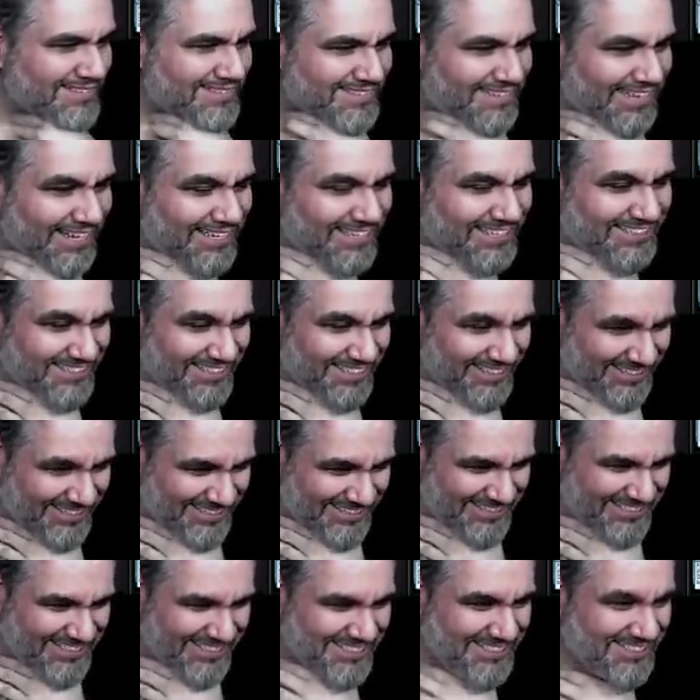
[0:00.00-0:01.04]
That's
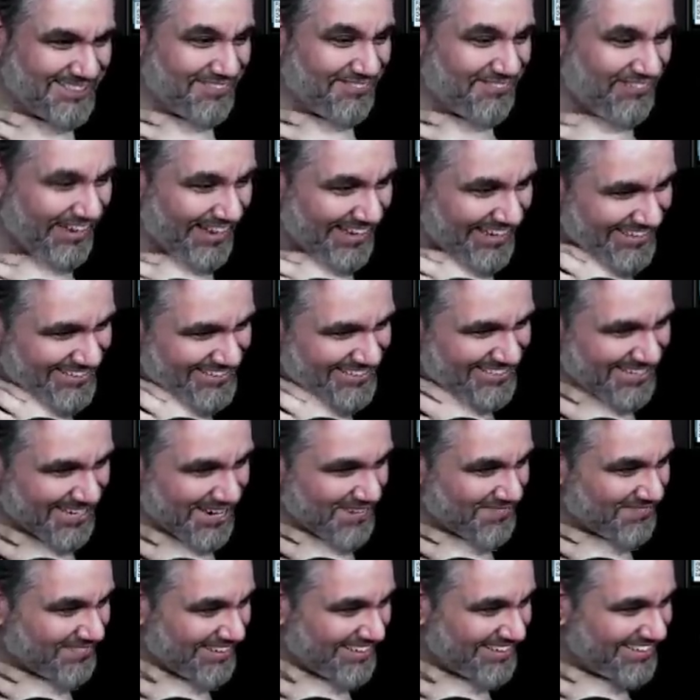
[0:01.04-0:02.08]
such a vague
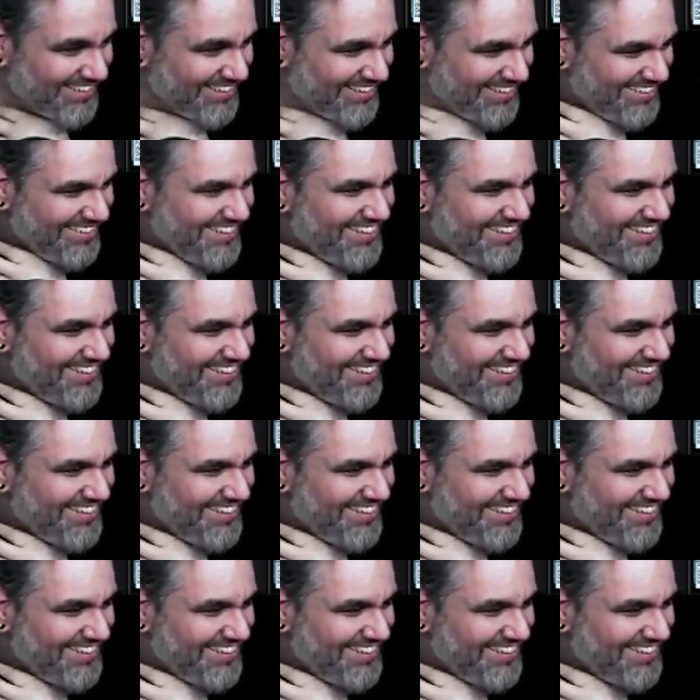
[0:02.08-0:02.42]
statement.